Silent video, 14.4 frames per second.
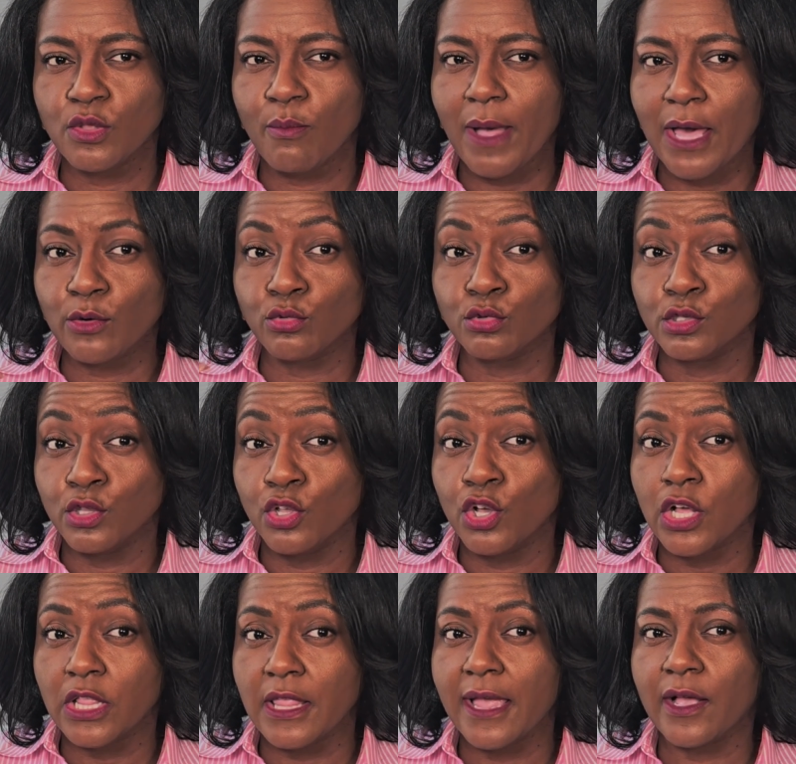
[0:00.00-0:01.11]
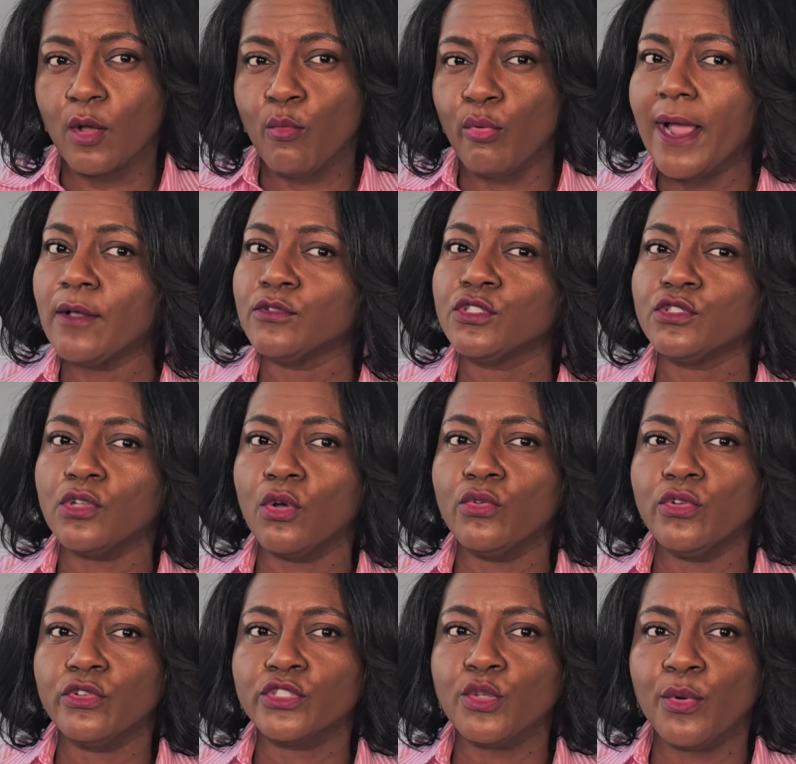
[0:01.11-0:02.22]
The bottles look like a brownstone.
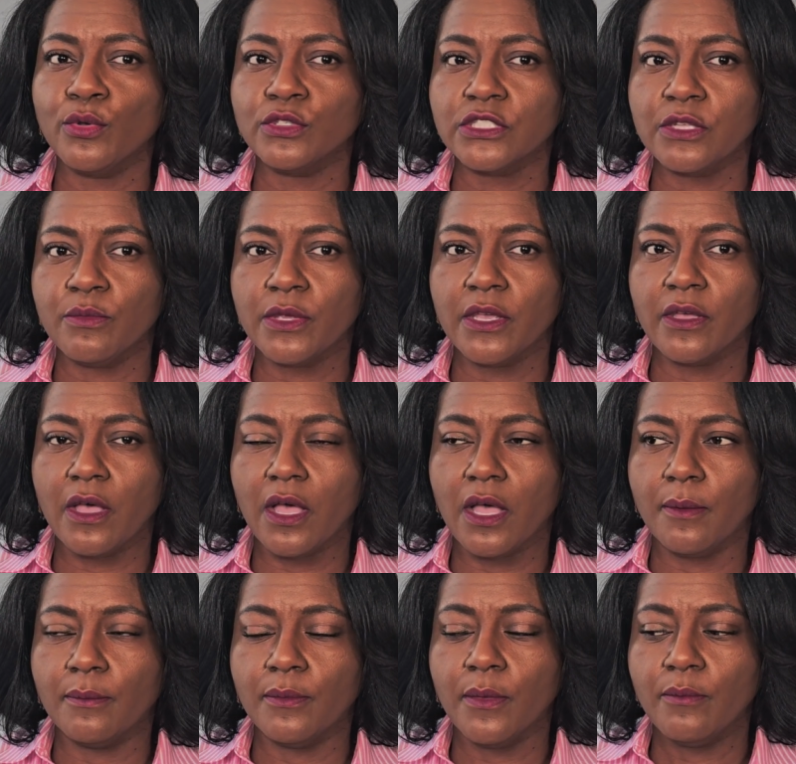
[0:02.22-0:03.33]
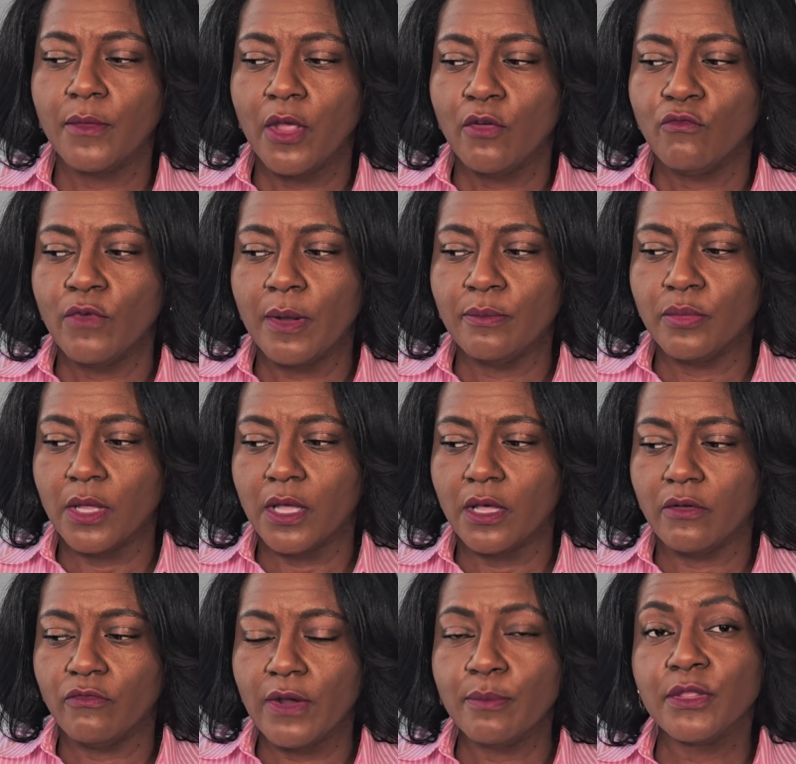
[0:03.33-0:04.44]
They're supposed to be a
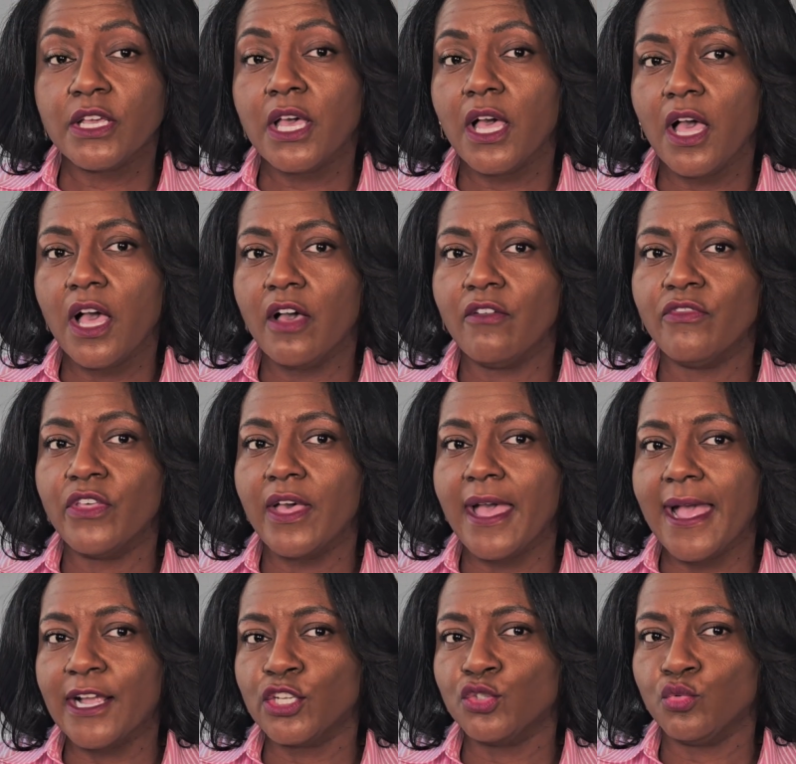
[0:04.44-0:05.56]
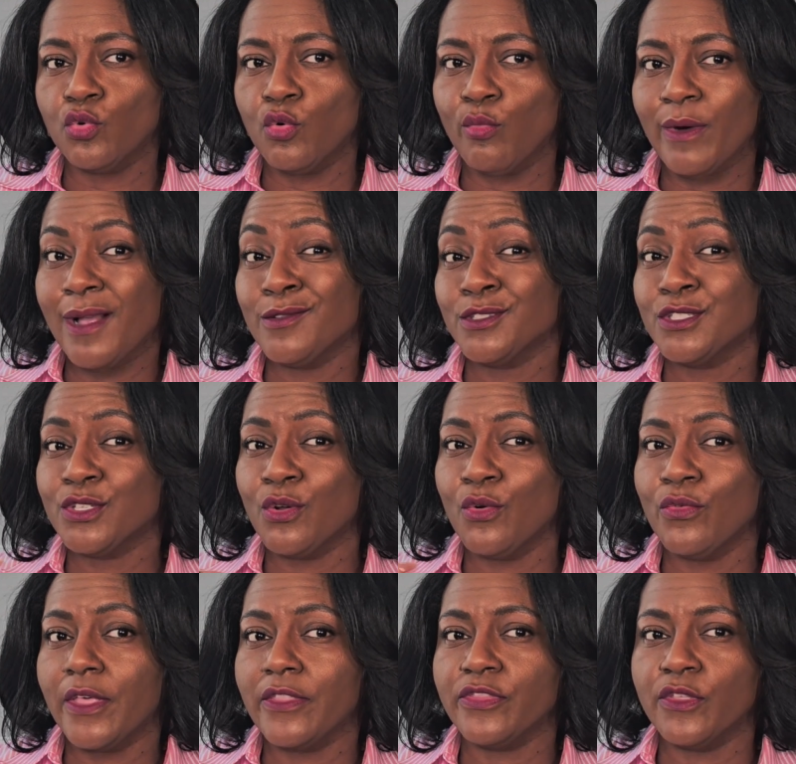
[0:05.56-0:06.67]
replica of the actual
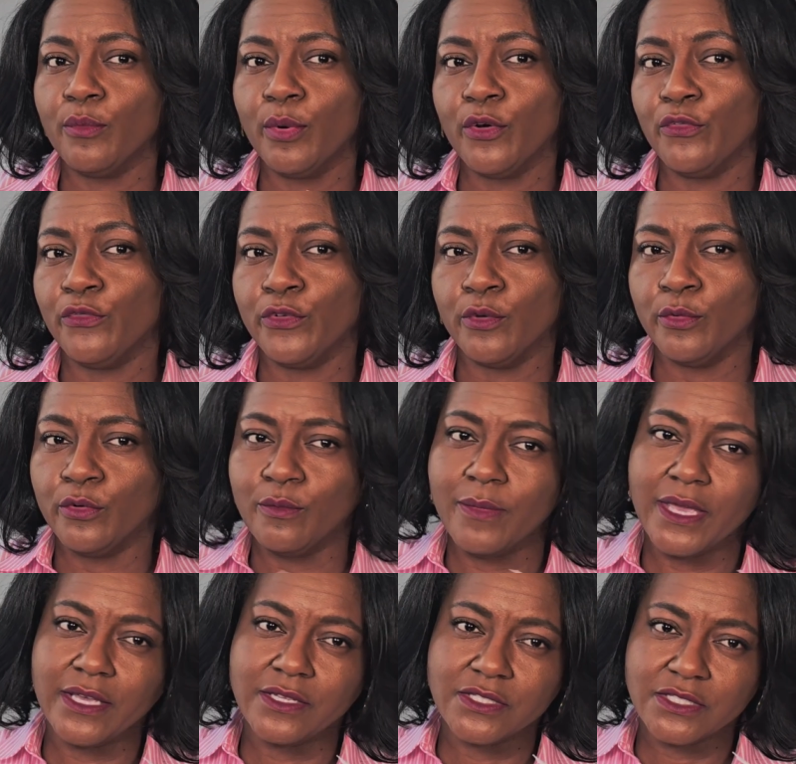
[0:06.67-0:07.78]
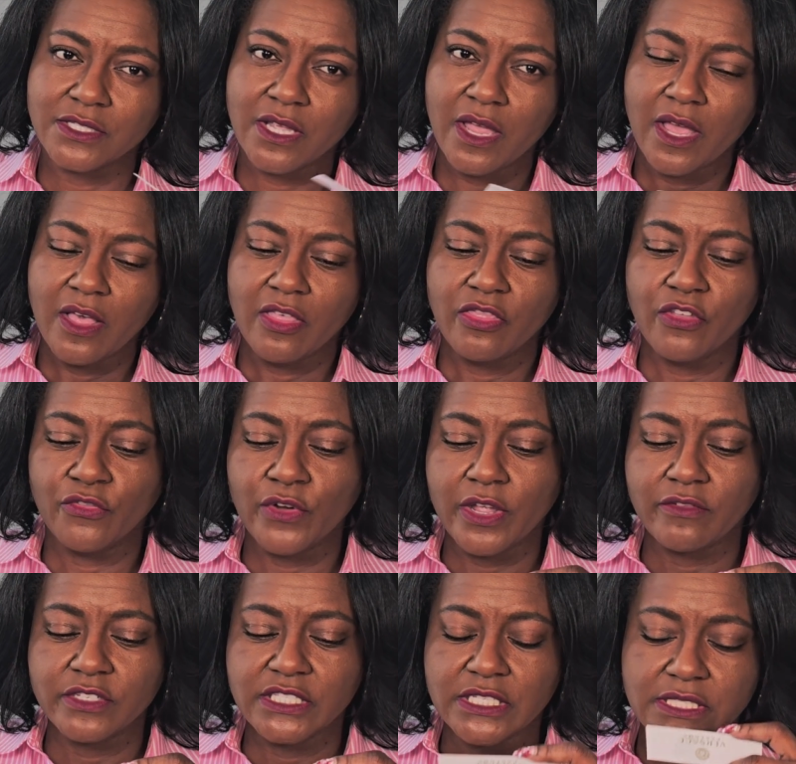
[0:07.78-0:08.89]
brownstone that the perfumer makes the
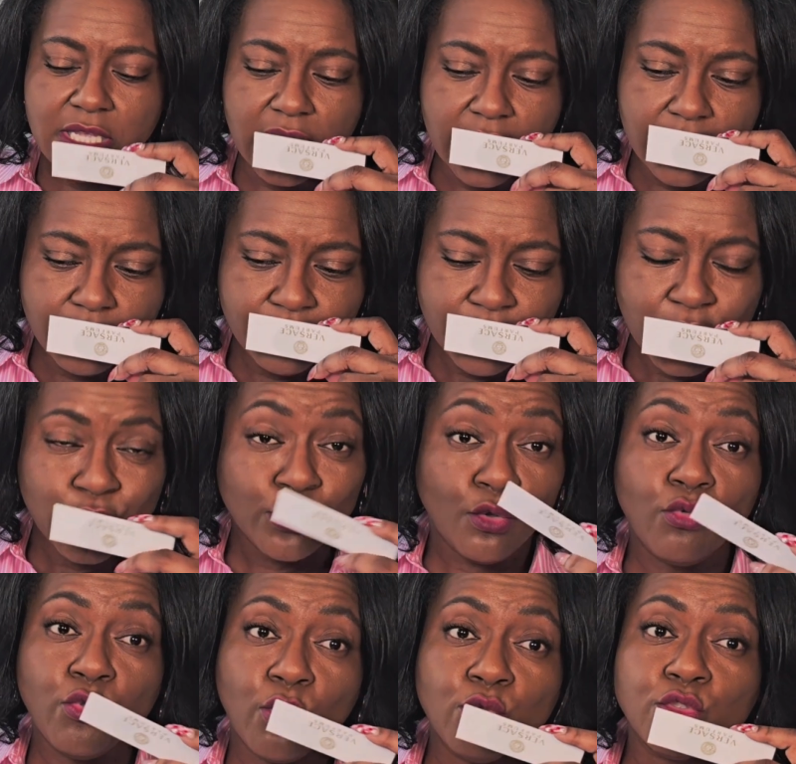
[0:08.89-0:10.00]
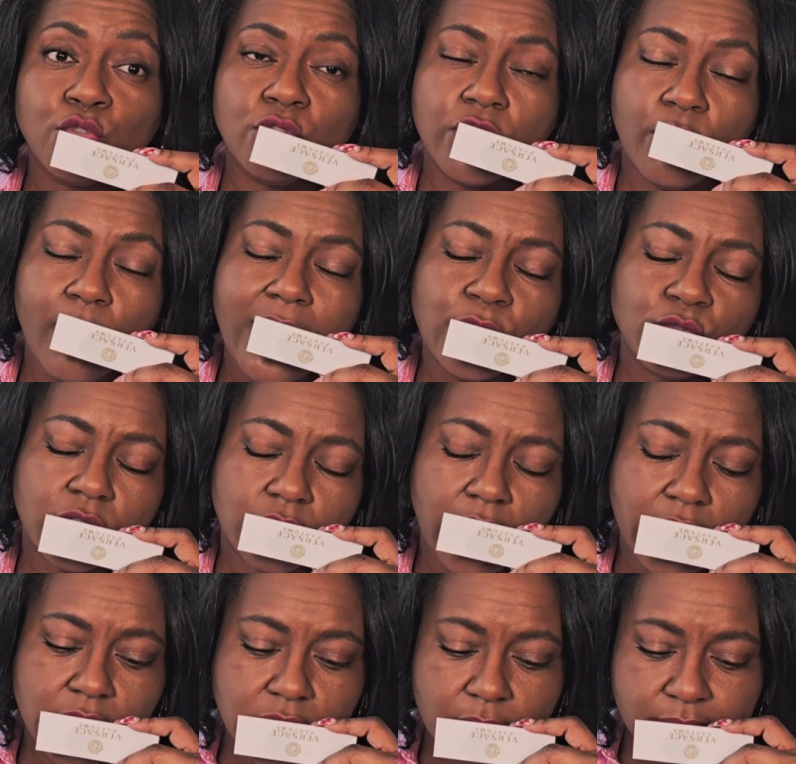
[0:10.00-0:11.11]
fragrances in. So the bottles are
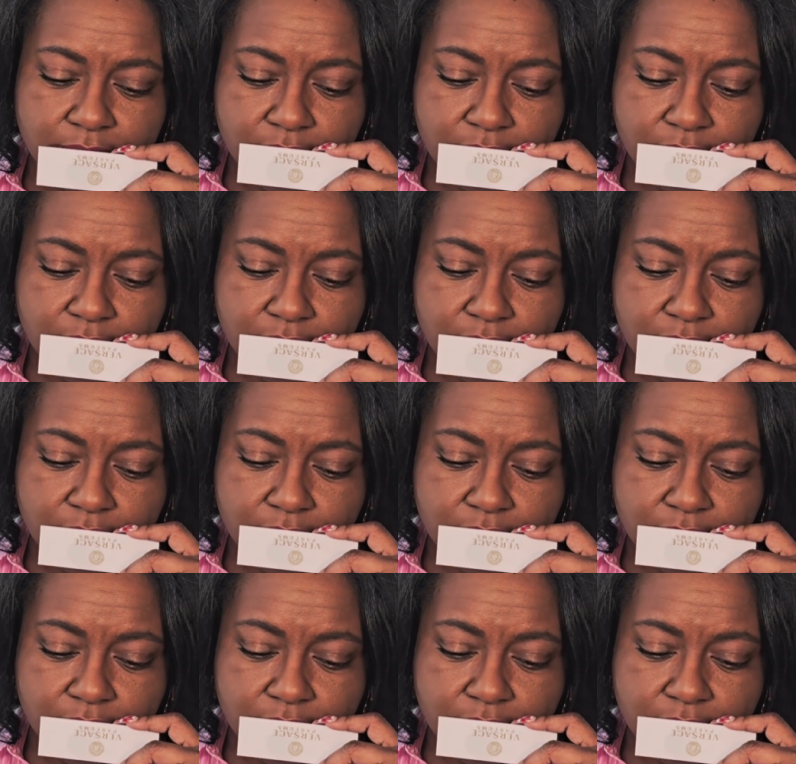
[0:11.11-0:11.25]
nice.